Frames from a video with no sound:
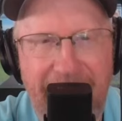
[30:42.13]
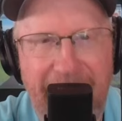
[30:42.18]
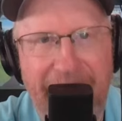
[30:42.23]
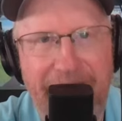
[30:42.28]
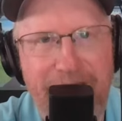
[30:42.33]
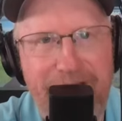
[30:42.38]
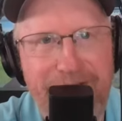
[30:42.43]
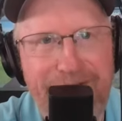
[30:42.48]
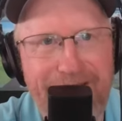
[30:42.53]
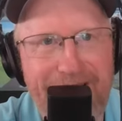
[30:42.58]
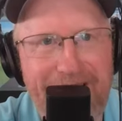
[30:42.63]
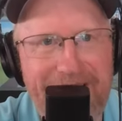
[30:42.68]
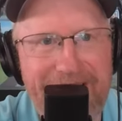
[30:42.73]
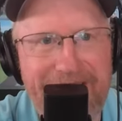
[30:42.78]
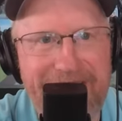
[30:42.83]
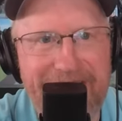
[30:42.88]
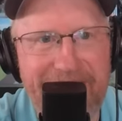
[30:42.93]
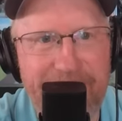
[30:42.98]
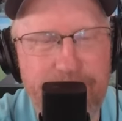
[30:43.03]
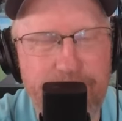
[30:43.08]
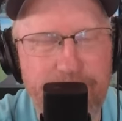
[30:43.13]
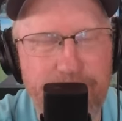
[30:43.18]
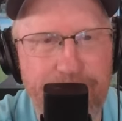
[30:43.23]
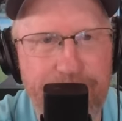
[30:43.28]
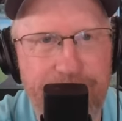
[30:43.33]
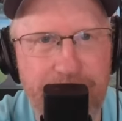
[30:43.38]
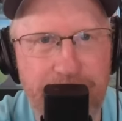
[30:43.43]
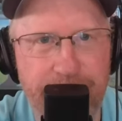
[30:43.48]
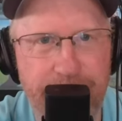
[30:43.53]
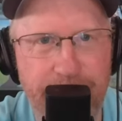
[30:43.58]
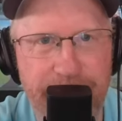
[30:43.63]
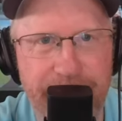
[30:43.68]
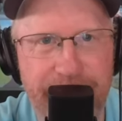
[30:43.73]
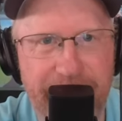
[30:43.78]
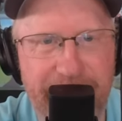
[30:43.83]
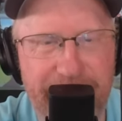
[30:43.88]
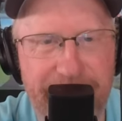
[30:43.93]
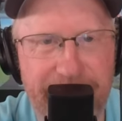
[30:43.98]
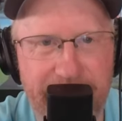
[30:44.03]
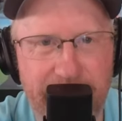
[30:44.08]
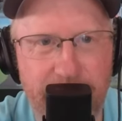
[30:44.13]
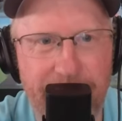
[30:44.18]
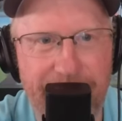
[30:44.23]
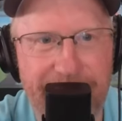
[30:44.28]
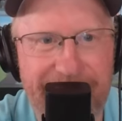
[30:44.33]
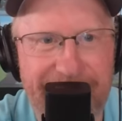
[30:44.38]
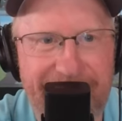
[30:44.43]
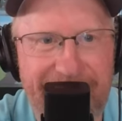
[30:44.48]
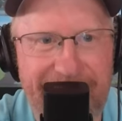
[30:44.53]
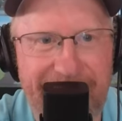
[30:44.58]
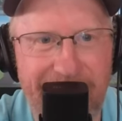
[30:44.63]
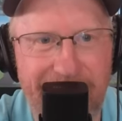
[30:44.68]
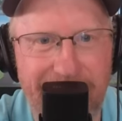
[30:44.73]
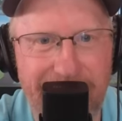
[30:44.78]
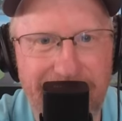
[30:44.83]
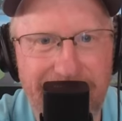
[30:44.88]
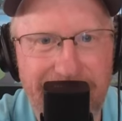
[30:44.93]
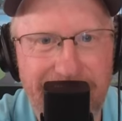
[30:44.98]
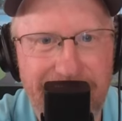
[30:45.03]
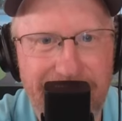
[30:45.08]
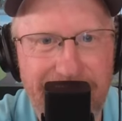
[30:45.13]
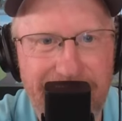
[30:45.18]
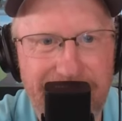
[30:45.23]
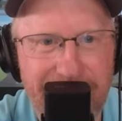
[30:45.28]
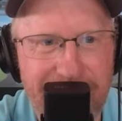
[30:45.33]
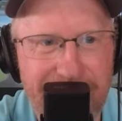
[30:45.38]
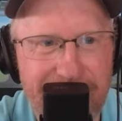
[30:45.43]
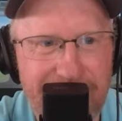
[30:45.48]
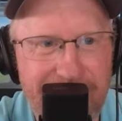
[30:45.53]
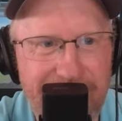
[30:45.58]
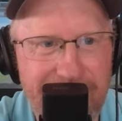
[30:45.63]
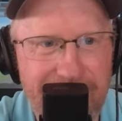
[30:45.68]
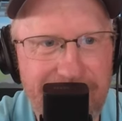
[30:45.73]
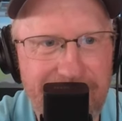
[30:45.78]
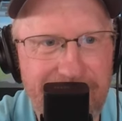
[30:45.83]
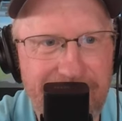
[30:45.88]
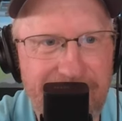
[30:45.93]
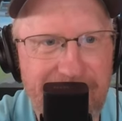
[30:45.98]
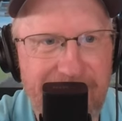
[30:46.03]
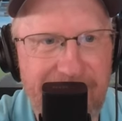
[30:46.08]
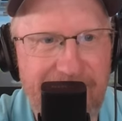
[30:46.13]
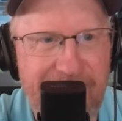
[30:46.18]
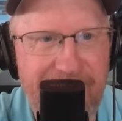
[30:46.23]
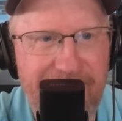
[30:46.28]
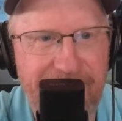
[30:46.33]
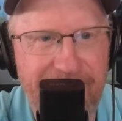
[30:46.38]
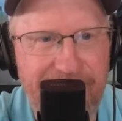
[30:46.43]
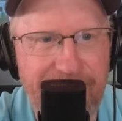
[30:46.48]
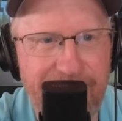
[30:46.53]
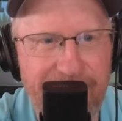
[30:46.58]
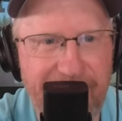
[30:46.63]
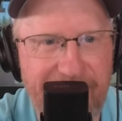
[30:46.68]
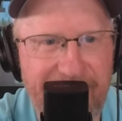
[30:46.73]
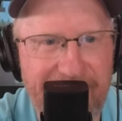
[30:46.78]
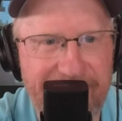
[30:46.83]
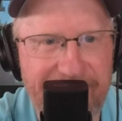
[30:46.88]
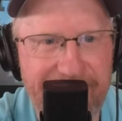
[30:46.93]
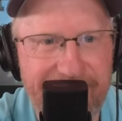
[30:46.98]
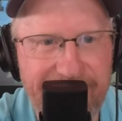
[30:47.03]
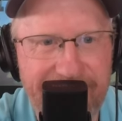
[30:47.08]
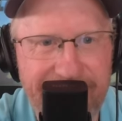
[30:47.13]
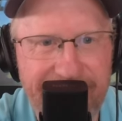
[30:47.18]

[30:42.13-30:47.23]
How do you find guys who are 6'10" that go to Yale? How do you do that?